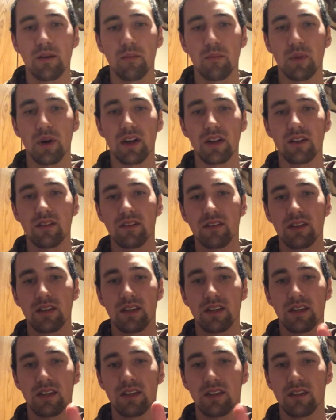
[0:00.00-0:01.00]
but
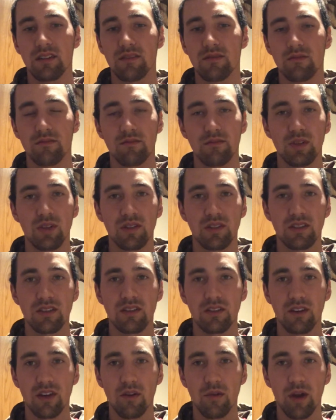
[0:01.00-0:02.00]
you can
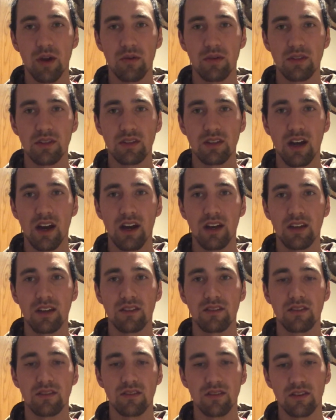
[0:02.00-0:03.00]
still get away with stock
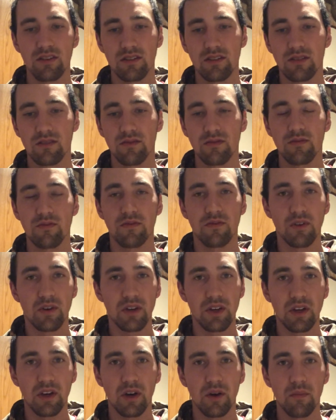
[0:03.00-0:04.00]
inserts,
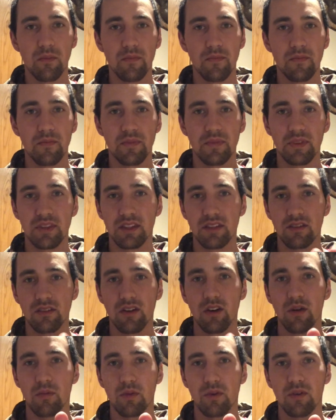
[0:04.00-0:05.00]
footing them. This
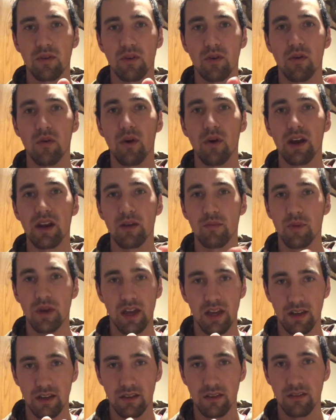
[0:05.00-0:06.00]
will help quite a
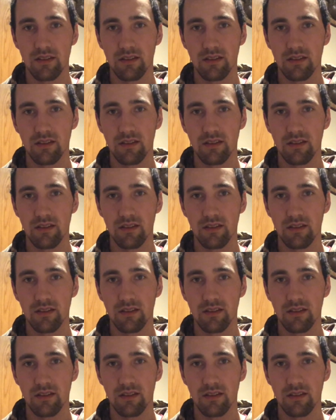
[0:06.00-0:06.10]
bit.